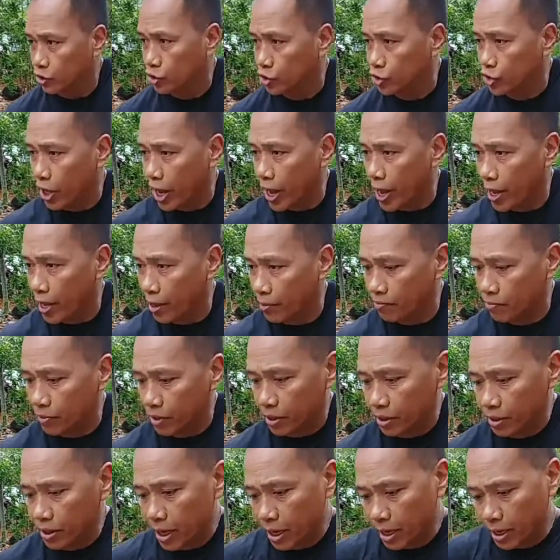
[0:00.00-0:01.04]
jab,
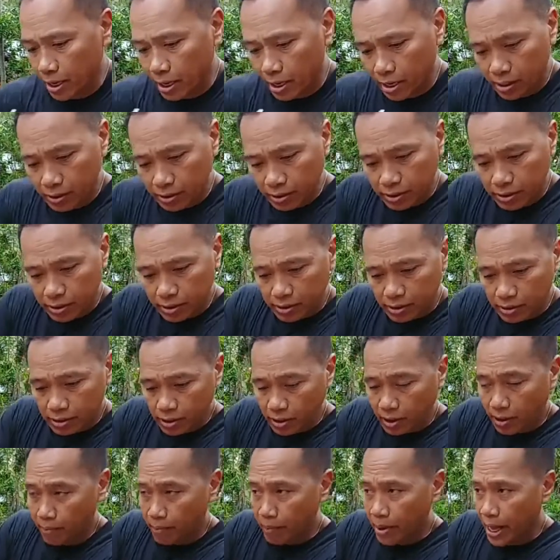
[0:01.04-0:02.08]
then
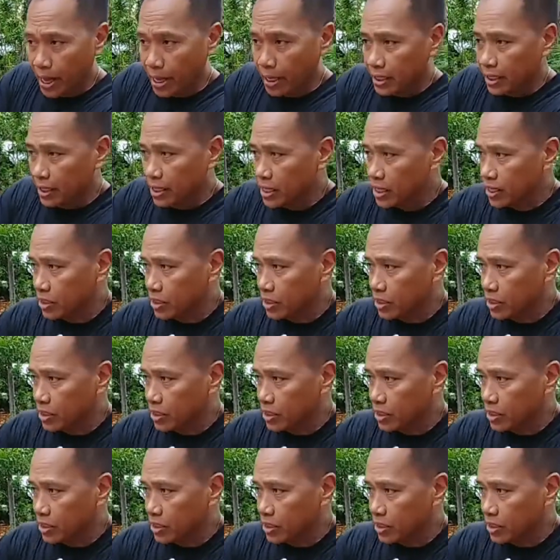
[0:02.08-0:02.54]
come back.